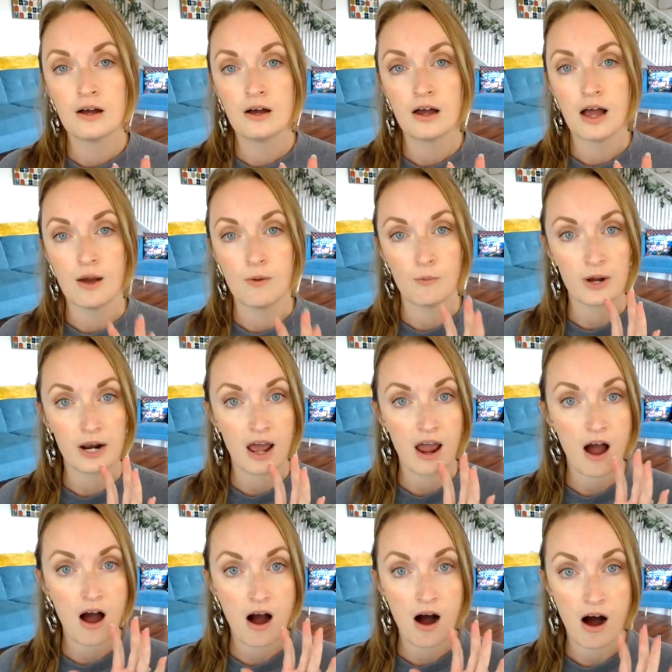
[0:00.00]
And what I
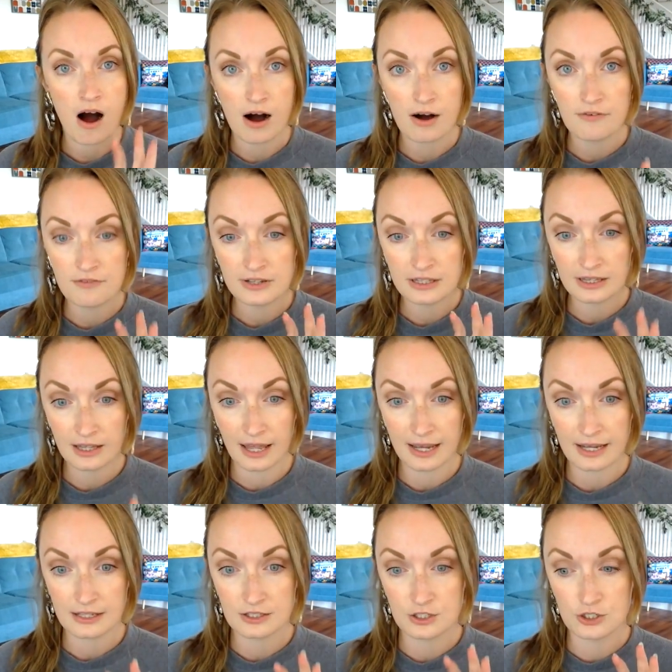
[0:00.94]
often
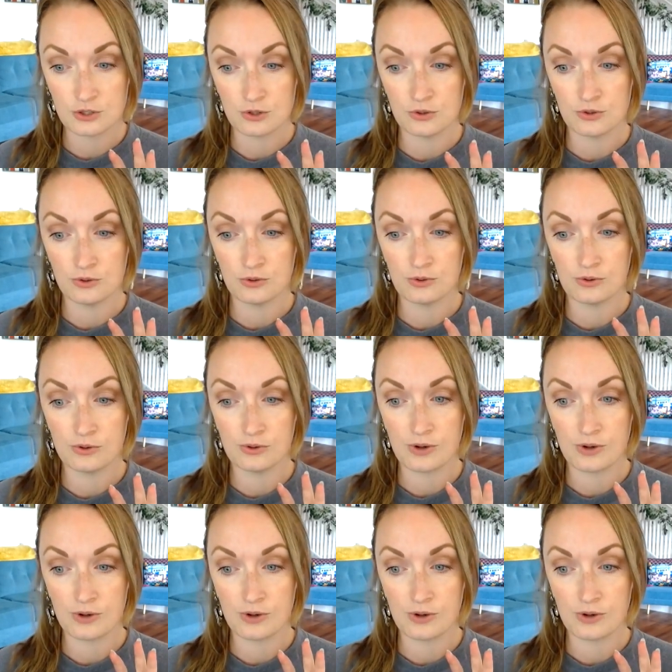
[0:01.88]
like to